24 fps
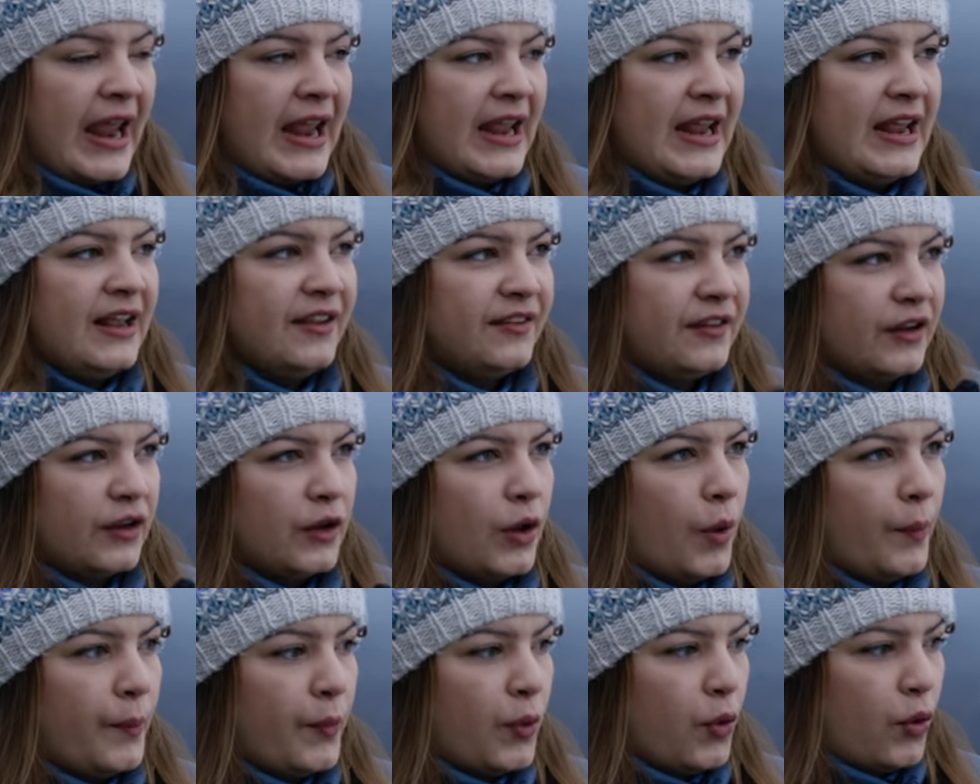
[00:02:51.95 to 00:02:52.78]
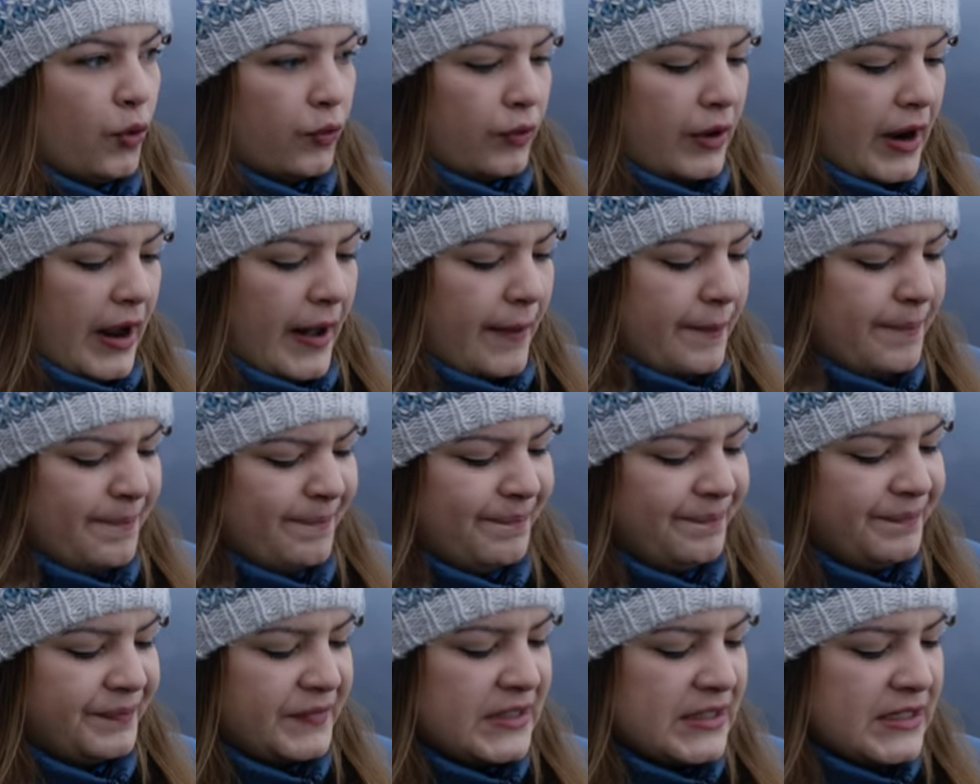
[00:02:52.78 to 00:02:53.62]
It is a lot more,
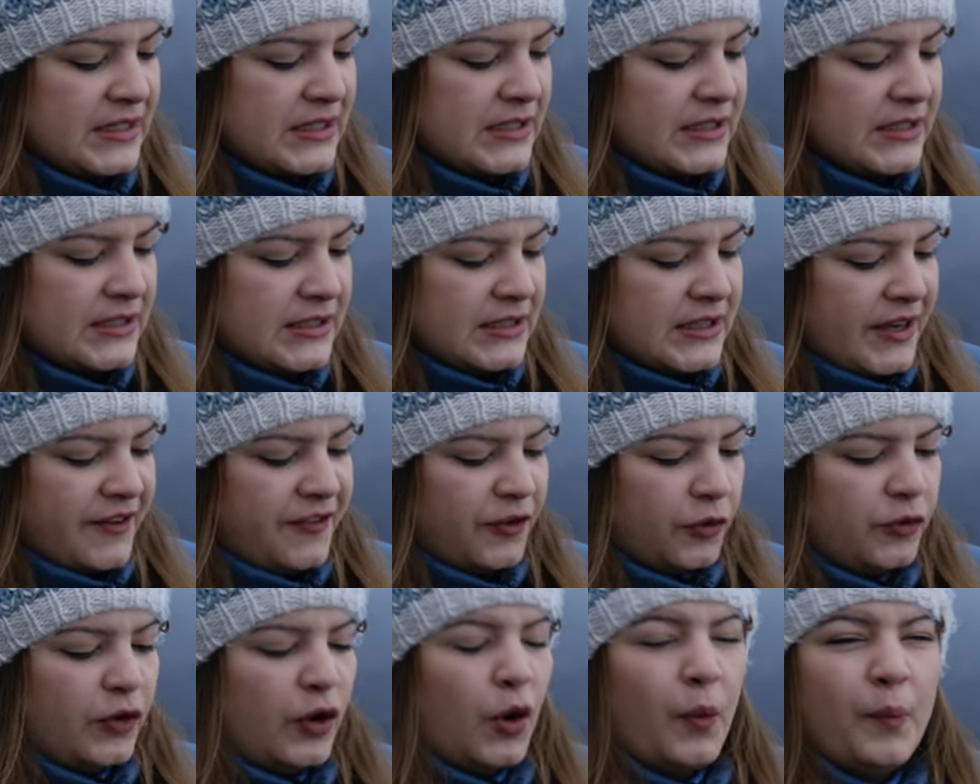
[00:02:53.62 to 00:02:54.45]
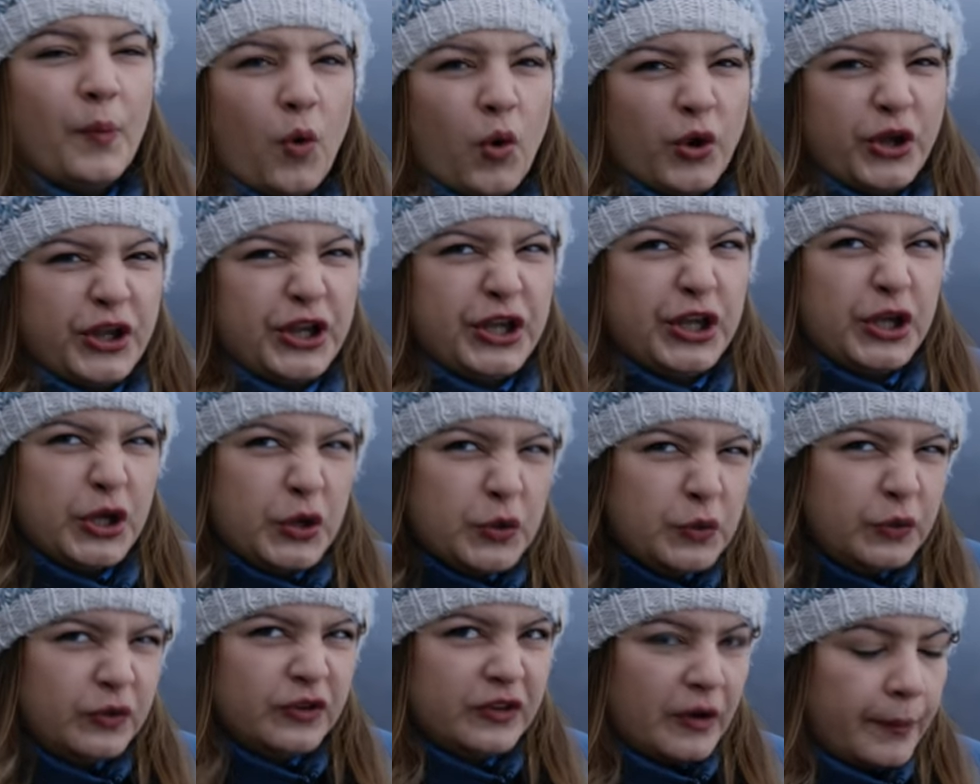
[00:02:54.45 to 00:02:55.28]
um, feels a lot more
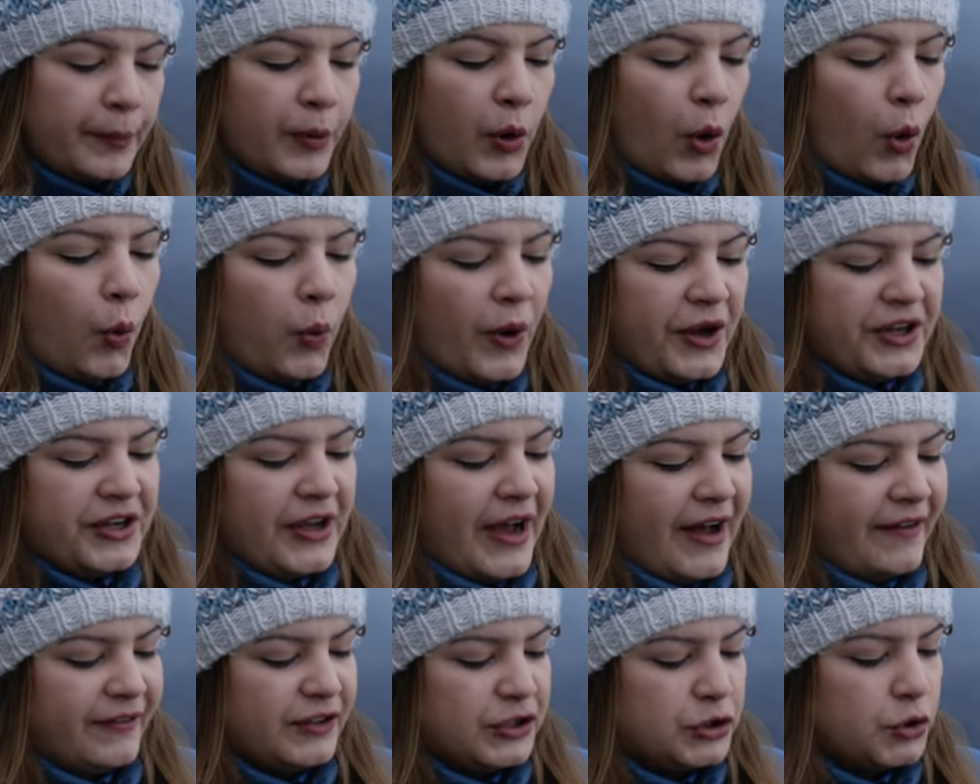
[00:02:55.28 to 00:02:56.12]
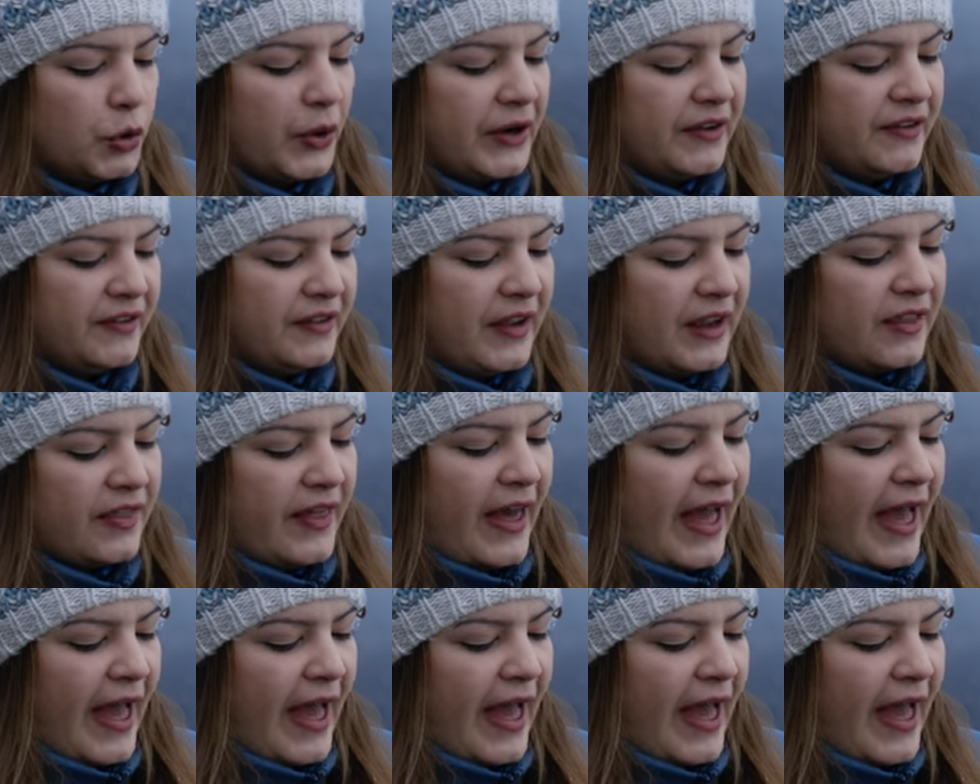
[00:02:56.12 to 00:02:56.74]
usable when you have a joystick